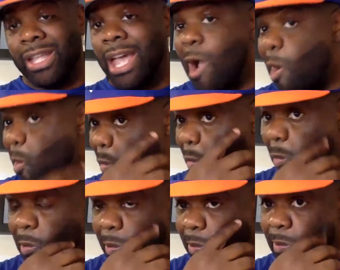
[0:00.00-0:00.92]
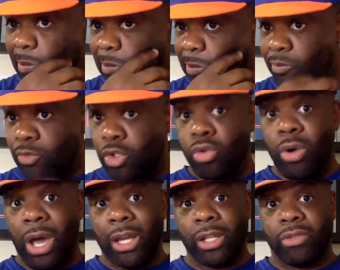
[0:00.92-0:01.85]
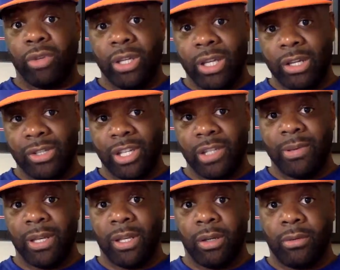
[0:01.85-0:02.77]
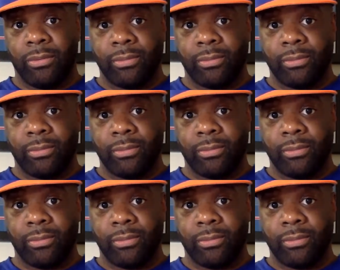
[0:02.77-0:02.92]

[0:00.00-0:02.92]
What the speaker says: now, 2 out of the 3 years that he's been here.